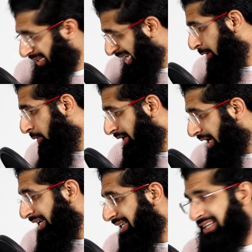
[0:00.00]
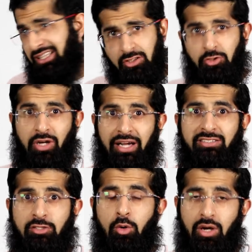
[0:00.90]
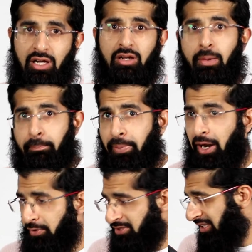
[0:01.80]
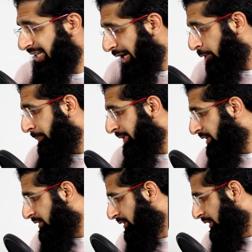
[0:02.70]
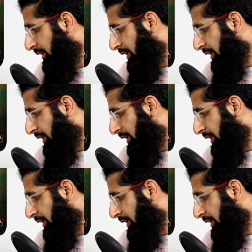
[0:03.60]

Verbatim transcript: like Keira Knightley, you guys know her, Pirates of the Caribbean,